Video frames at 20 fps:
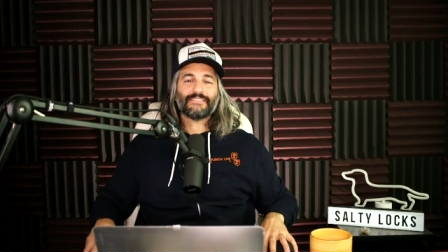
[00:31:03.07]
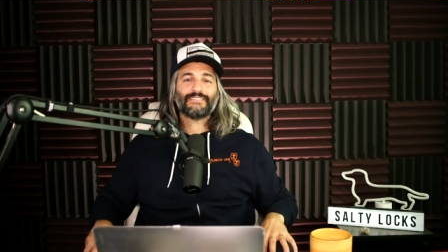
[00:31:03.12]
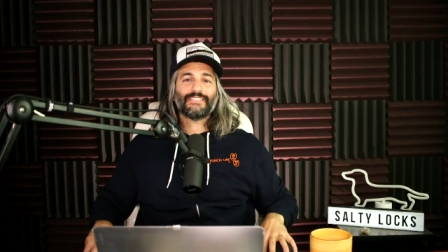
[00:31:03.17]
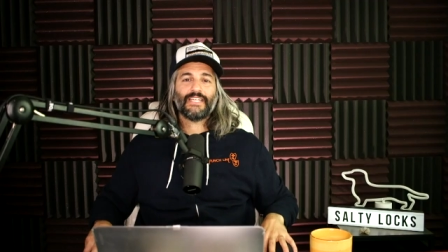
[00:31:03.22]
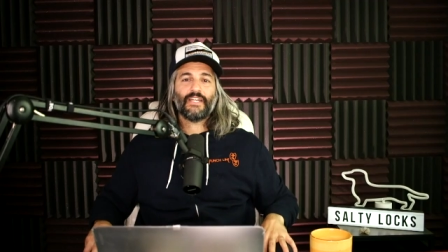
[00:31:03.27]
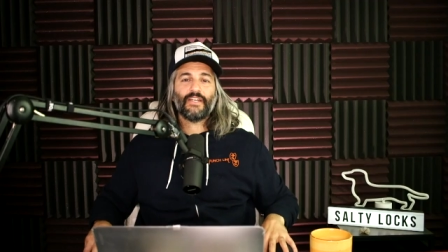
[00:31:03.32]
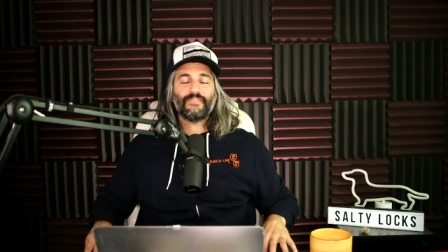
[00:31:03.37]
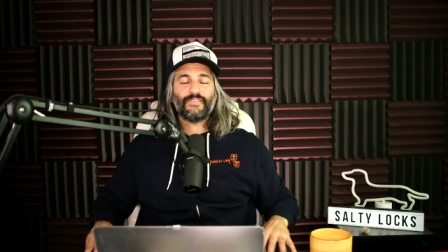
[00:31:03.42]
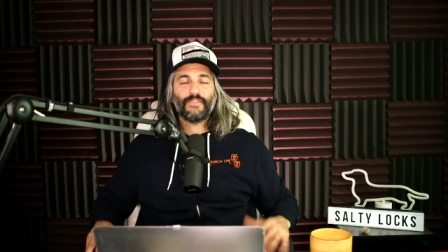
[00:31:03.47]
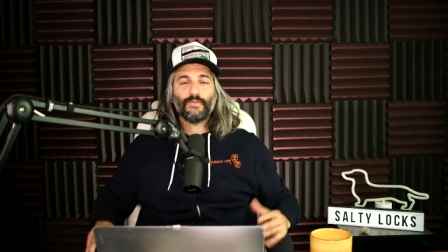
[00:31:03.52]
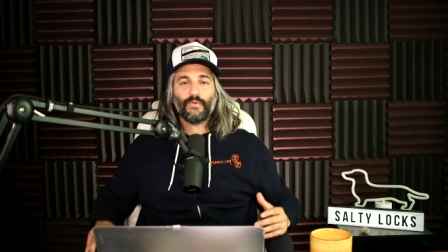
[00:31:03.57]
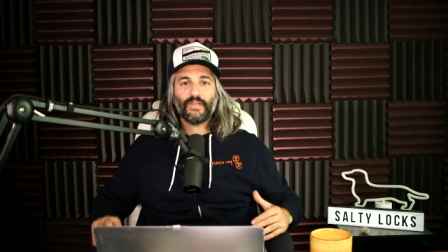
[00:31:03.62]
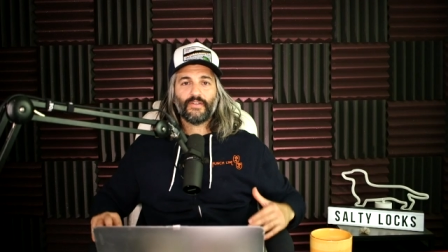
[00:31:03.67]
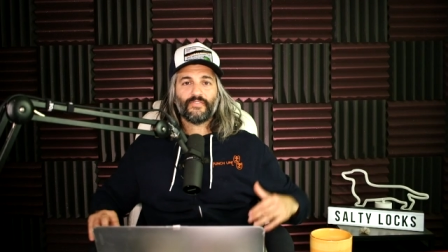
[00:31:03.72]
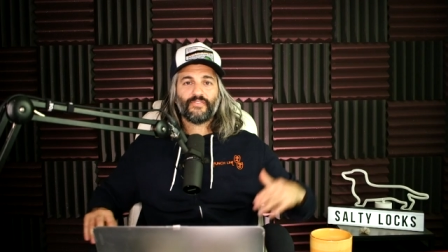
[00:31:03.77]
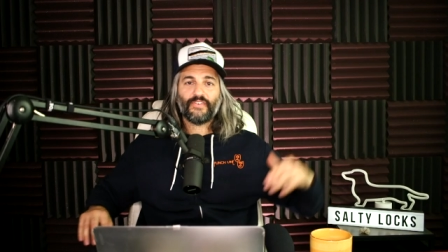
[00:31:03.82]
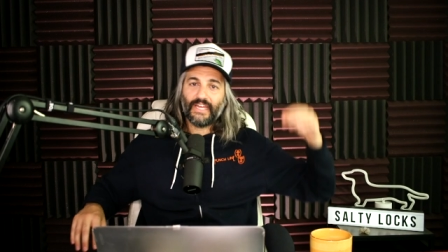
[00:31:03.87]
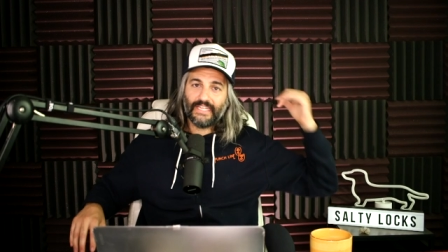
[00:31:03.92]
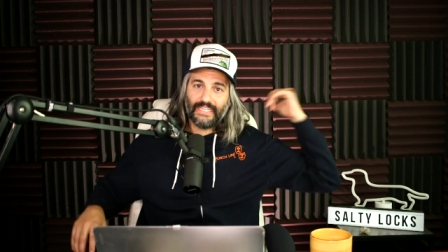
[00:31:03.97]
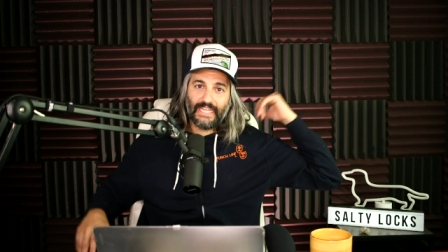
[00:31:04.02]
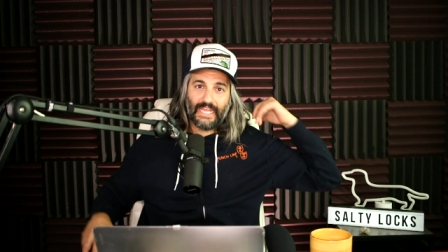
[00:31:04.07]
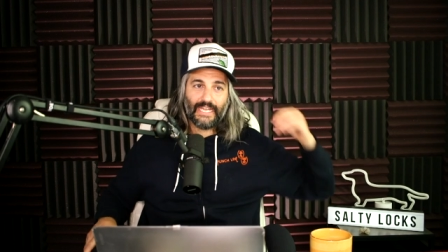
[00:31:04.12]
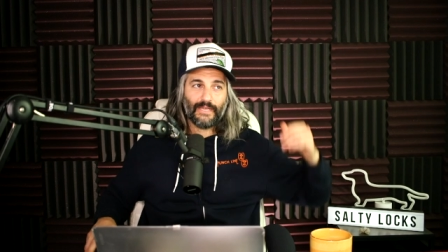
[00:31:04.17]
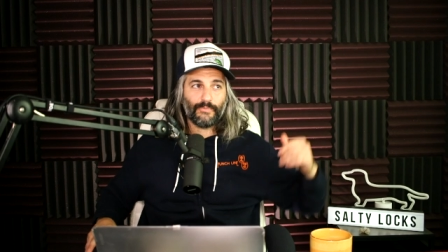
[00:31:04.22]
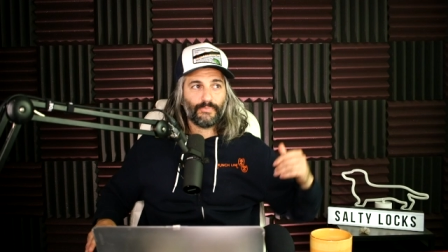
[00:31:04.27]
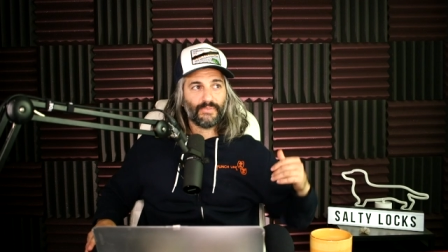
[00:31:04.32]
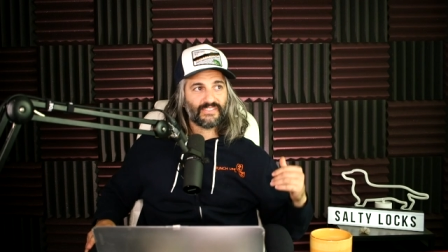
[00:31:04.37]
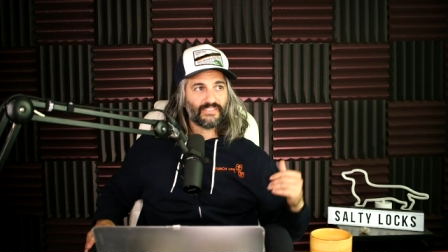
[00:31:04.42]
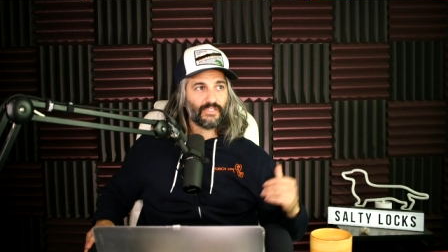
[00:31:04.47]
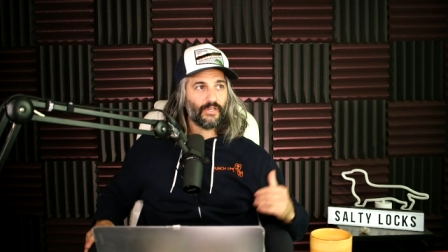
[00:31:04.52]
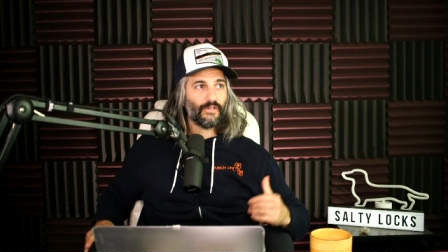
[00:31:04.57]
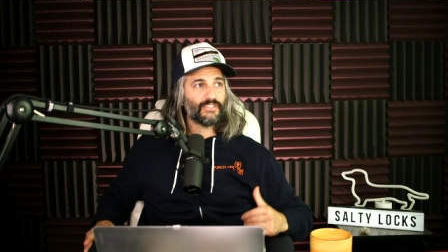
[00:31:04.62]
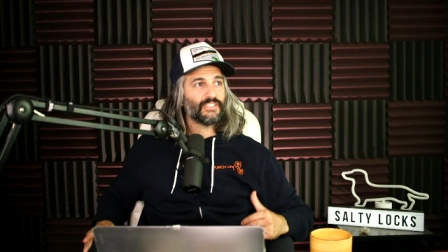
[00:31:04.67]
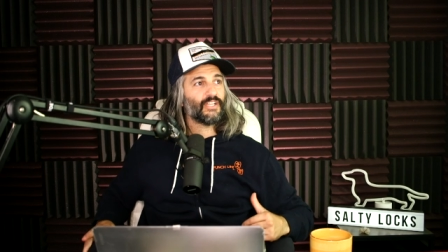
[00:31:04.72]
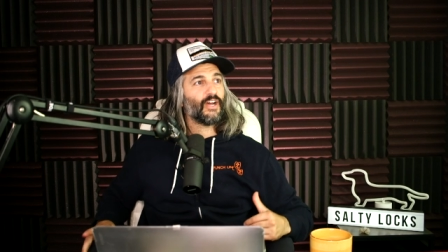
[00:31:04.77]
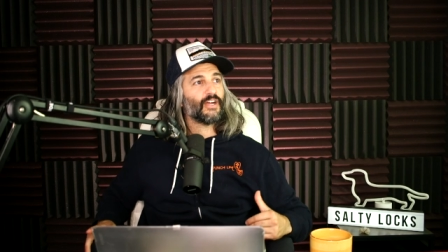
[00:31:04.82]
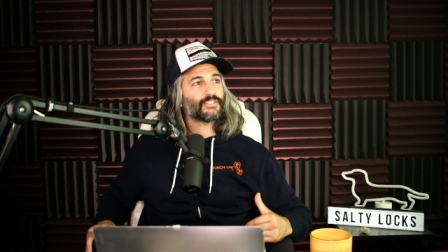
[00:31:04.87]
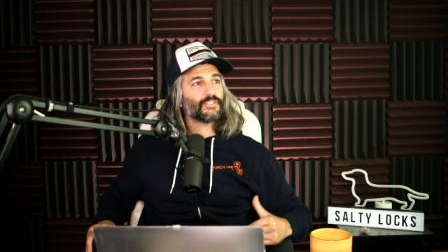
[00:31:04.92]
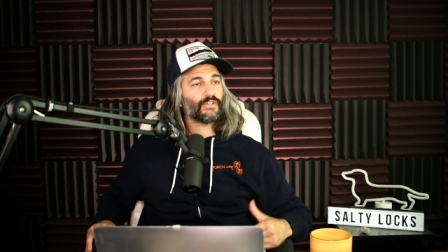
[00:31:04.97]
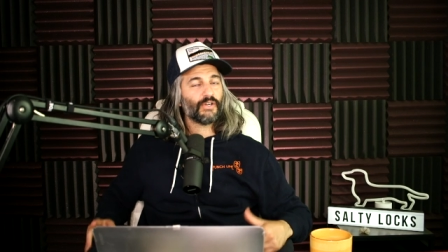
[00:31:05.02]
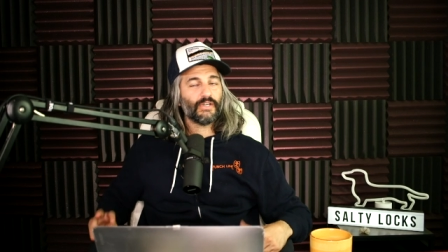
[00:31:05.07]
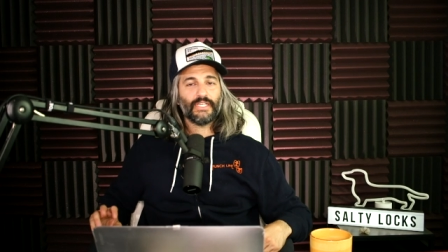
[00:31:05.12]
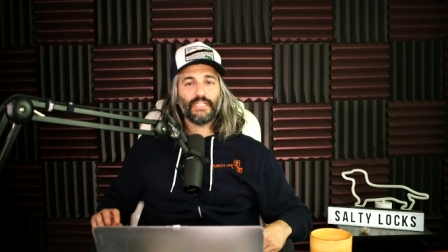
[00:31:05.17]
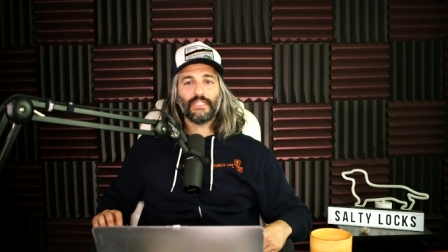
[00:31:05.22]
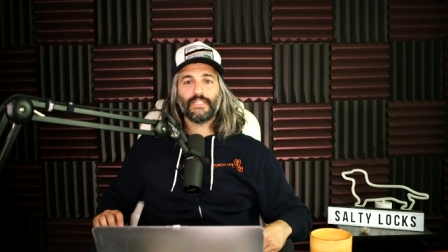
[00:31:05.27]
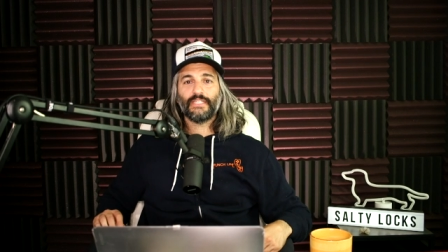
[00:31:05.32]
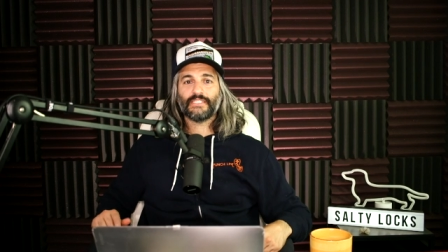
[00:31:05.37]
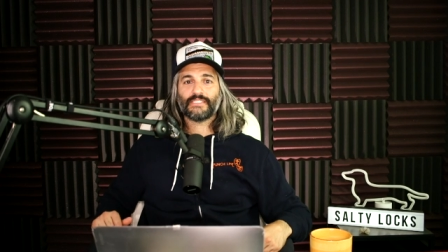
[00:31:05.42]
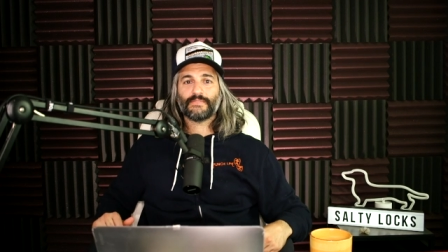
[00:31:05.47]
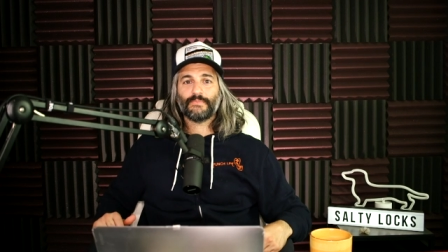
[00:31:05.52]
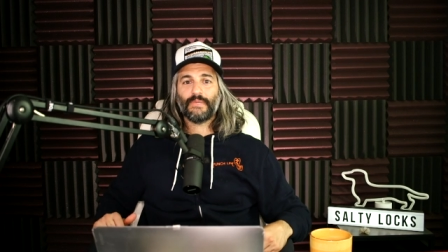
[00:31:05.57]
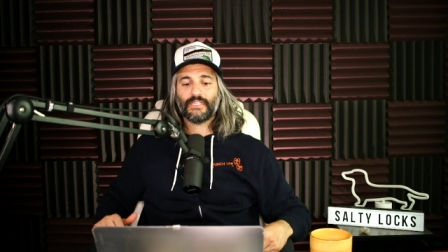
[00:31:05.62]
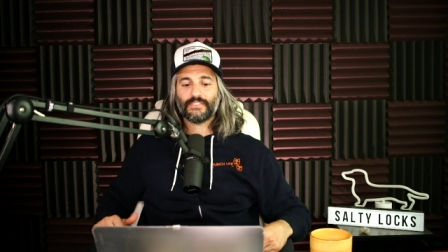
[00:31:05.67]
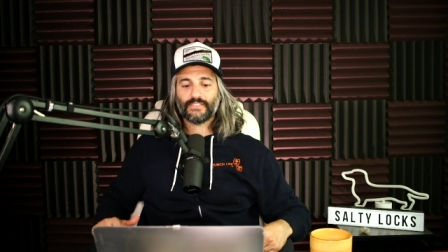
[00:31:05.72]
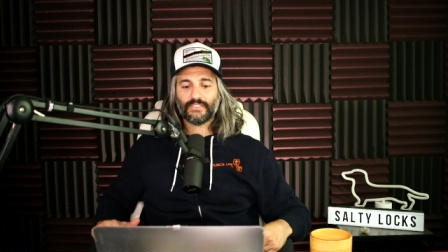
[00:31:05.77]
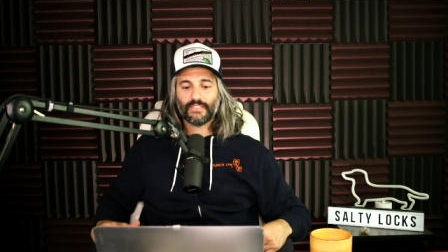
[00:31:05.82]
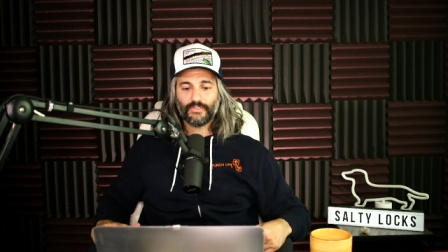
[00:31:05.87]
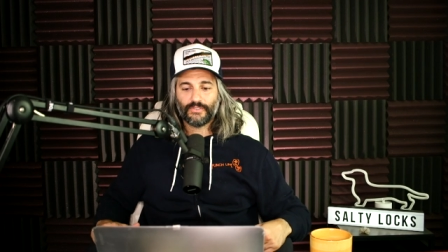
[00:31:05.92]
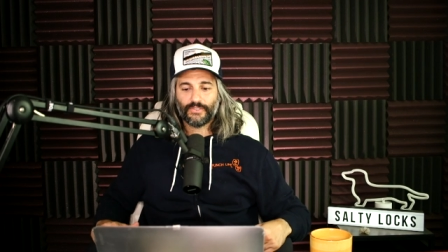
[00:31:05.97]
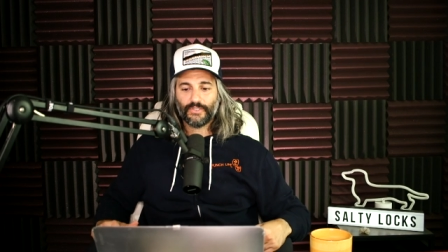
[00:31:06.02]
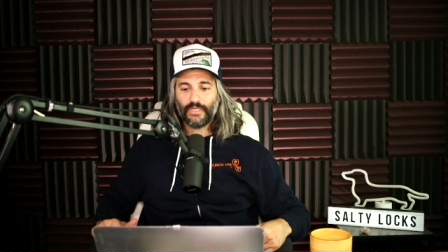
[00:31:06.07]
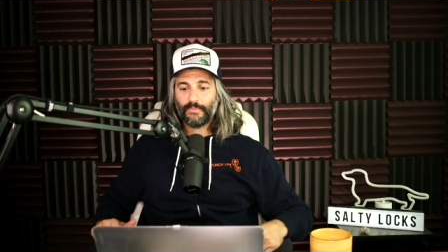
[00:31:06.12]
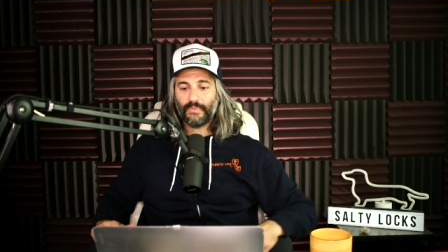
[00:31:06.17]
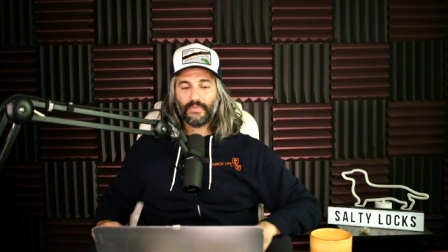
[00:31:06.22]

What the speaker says: there if you want to find that episode, Dr. Ornelius Mexico trip.